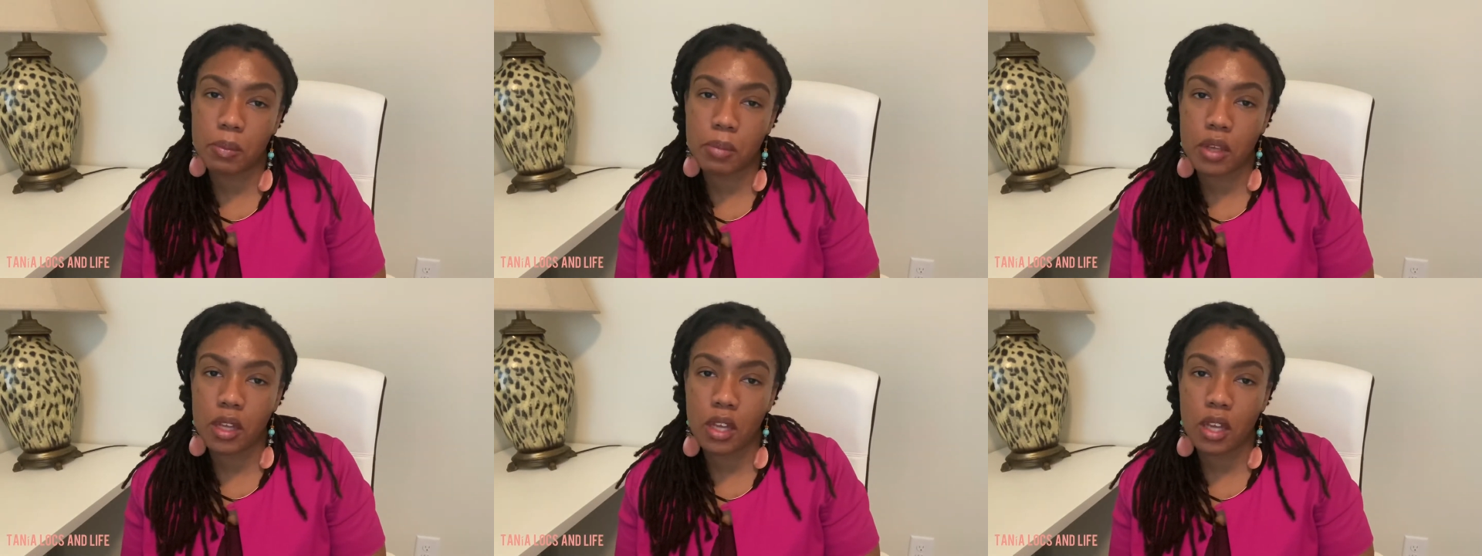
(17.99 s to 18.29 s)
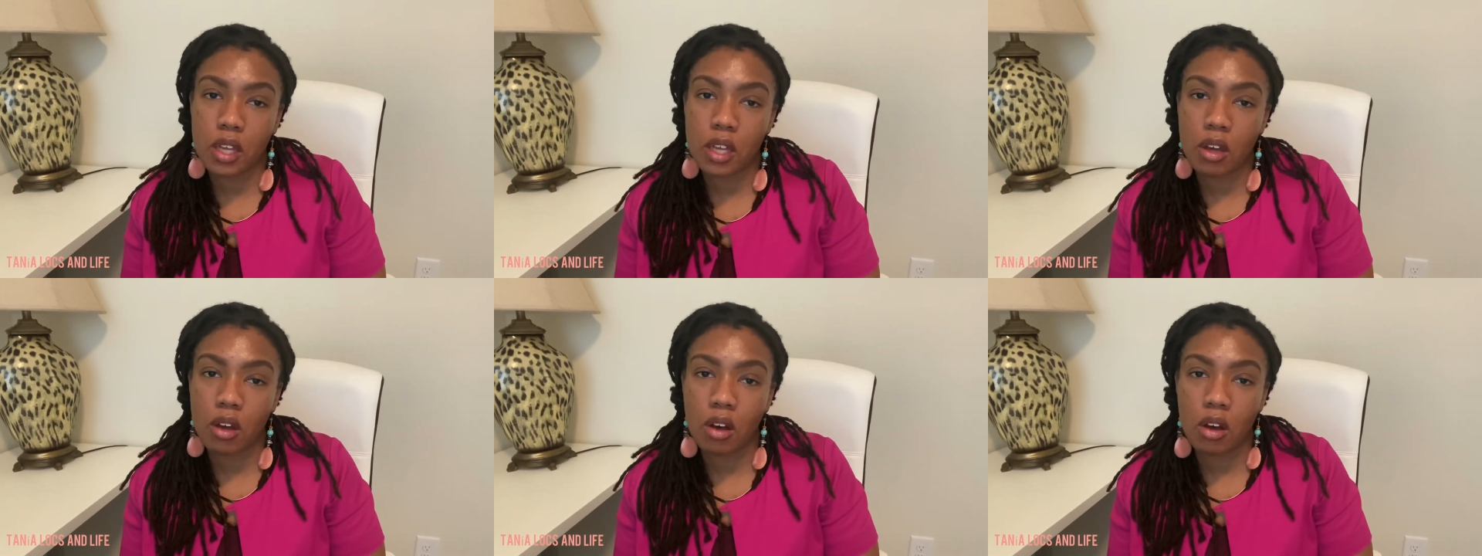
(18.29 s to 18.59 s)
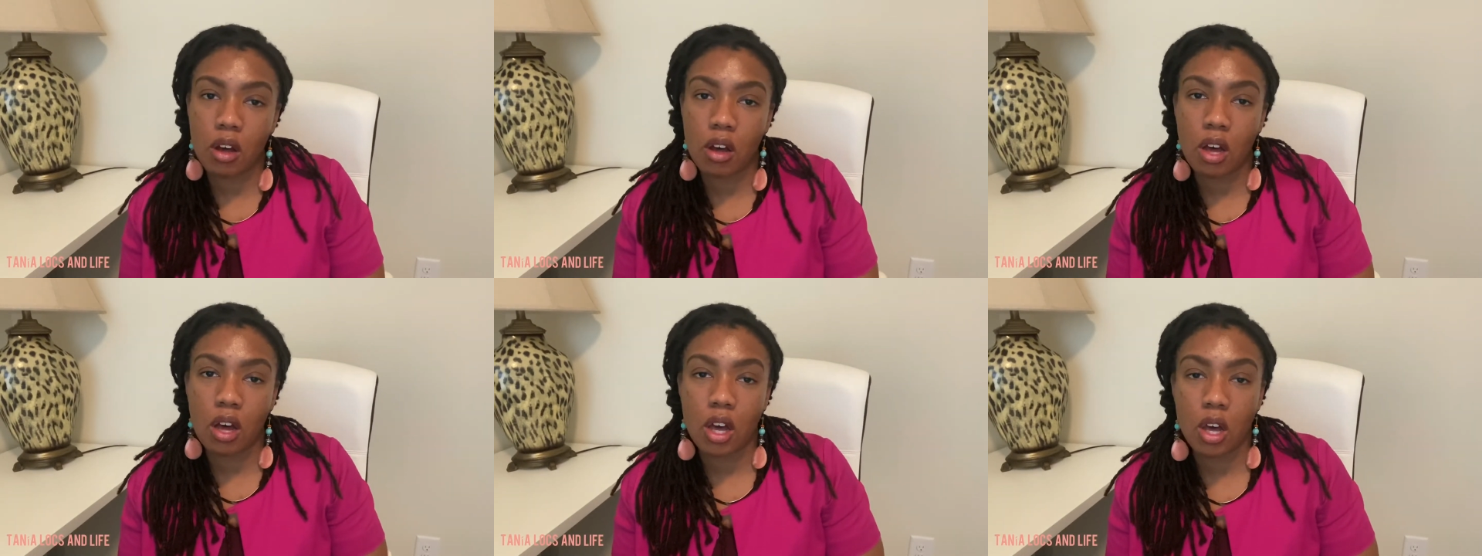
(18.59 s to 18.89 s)
be
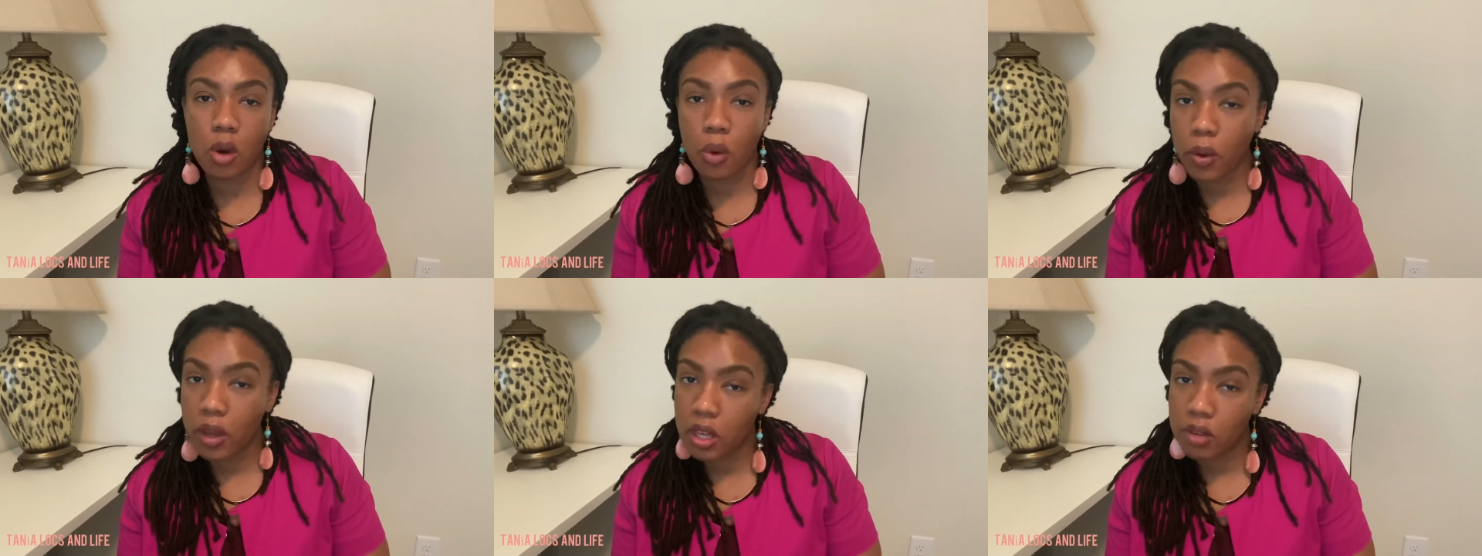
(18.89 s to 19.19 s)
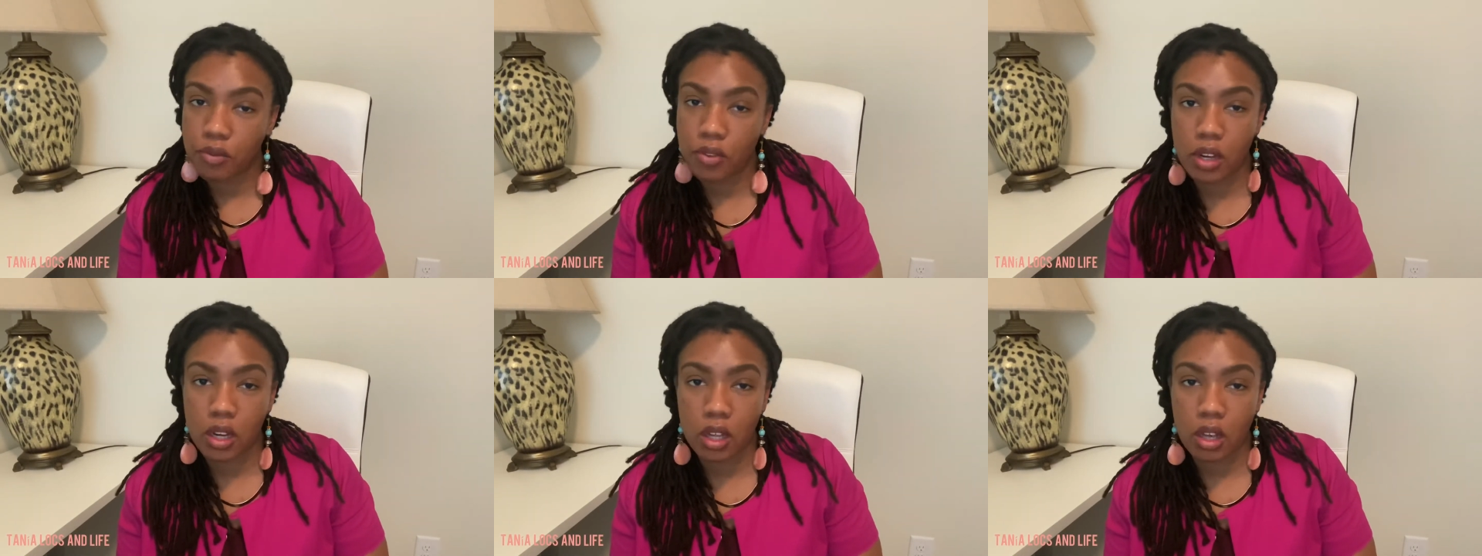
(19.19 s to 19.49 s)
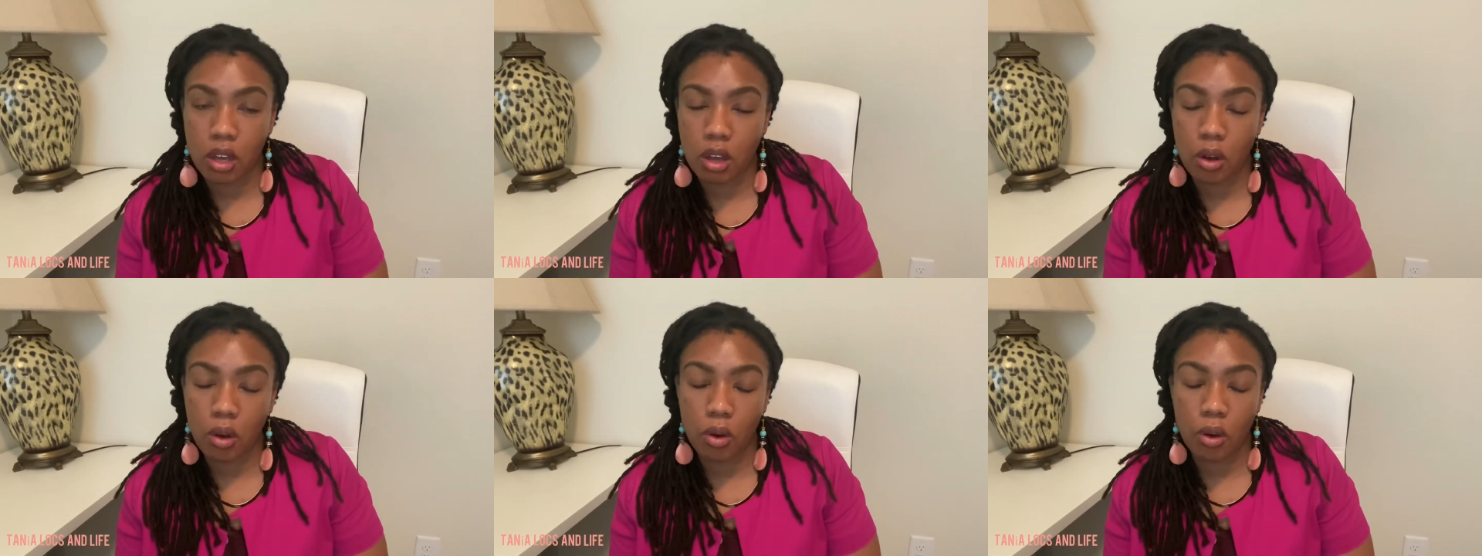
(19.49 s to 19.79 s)
on a quick
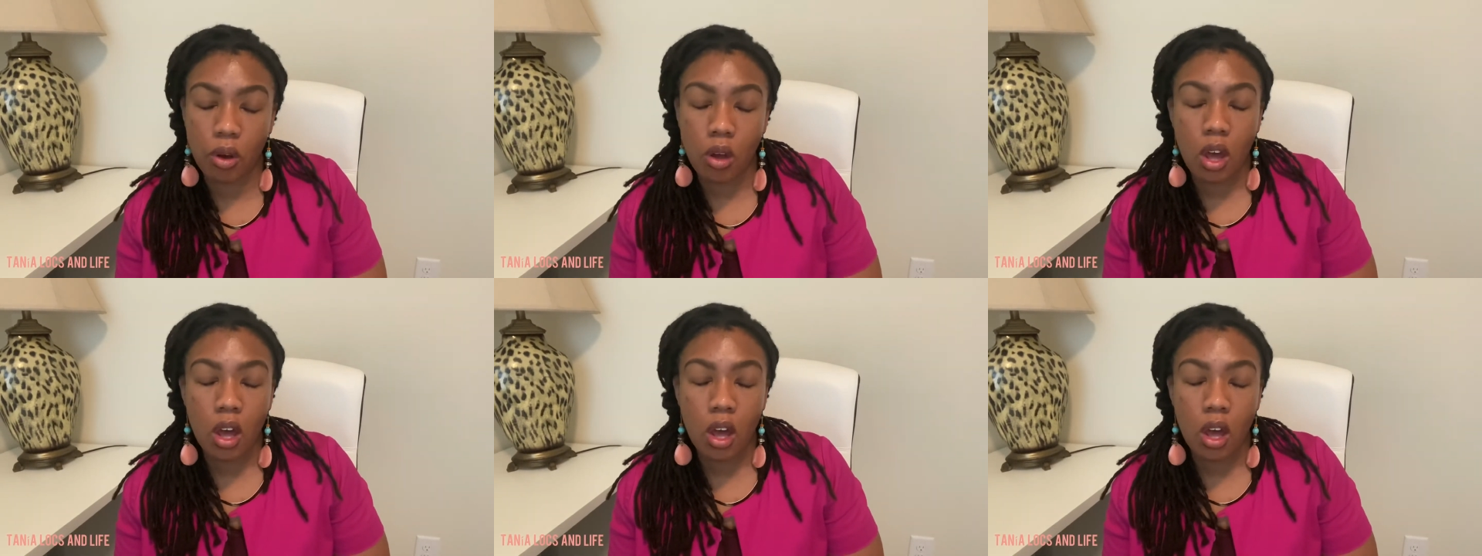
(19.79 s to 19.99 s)
video,